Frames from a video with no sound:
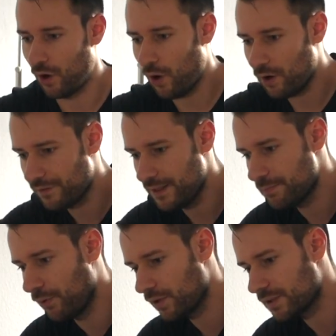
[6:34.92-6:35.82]
all of these
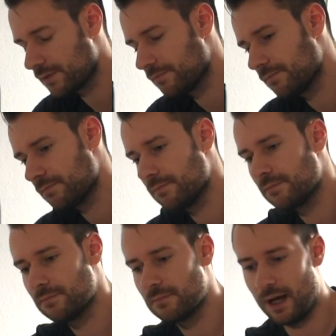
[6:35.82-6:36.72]
books
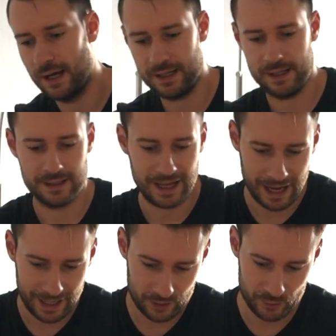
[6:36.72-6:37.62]
I can
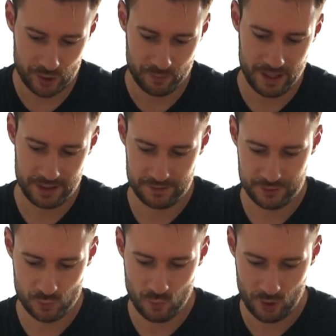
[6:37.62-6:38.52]
highly recommend if
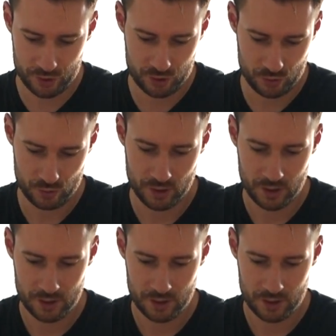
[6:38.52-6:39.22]
you want to